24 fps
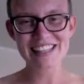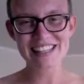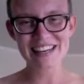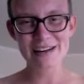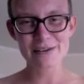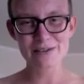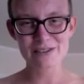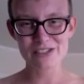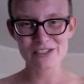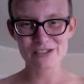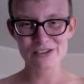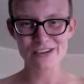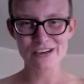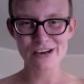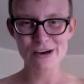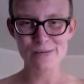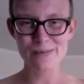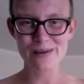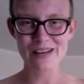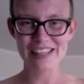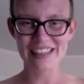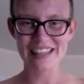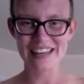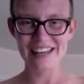that I was sort of
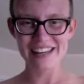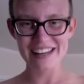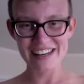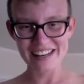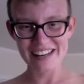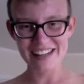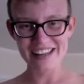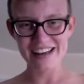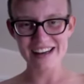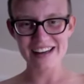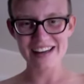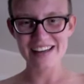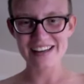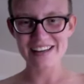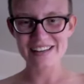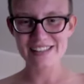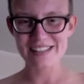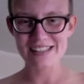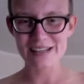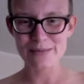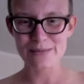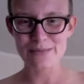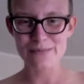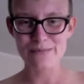hoping that
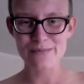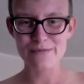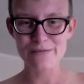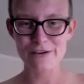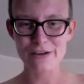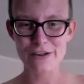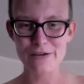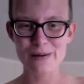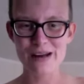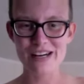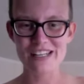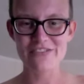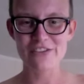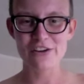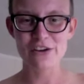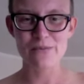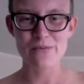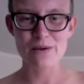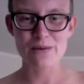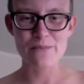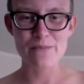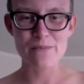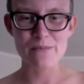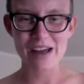some further pec
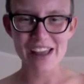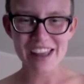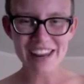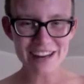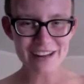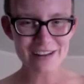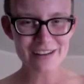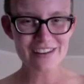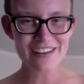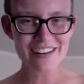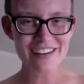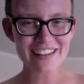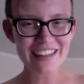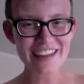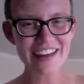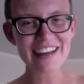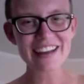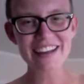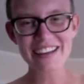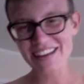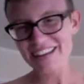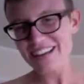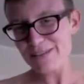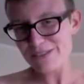development might
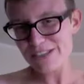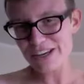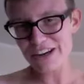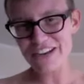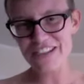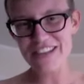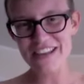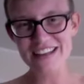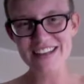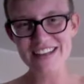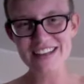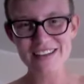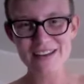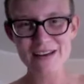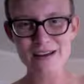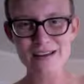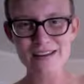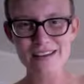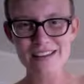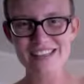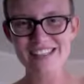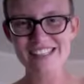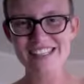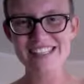like obscure the
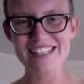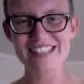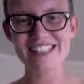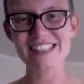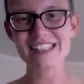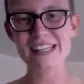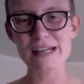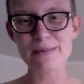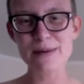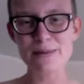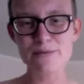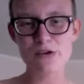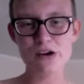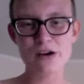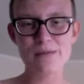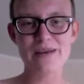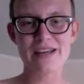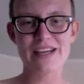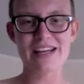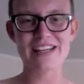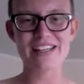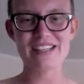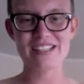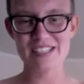incisions a little bit more
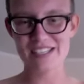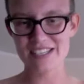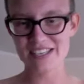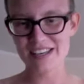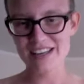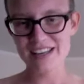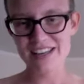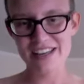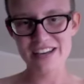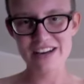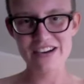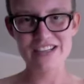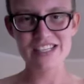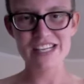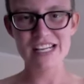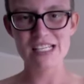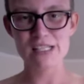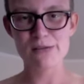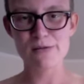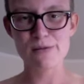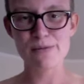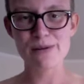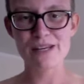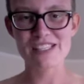because, you know, it tends
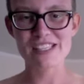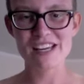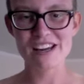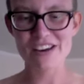to be placed